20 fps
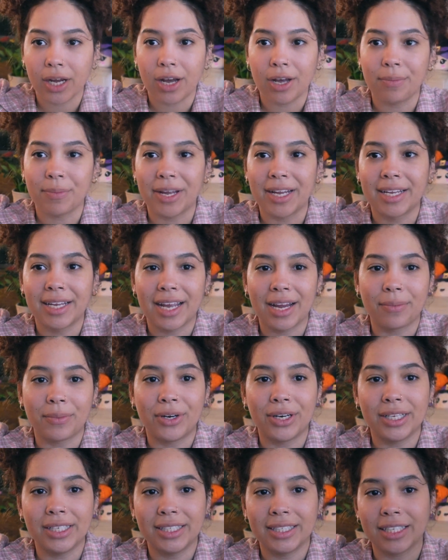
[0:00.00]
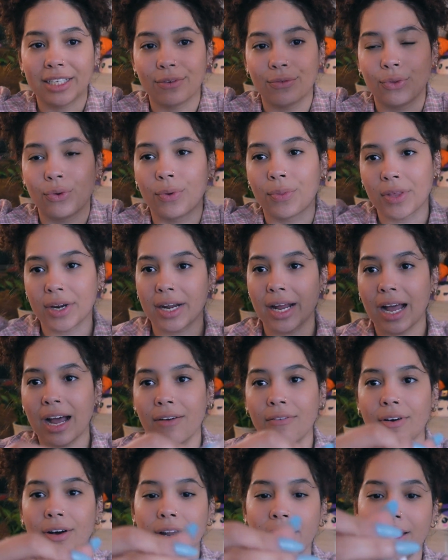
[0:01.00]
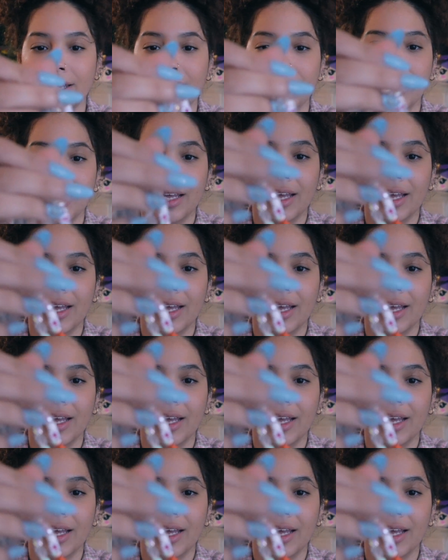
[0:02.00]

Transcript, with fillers: on my camera instead of the one that I have on it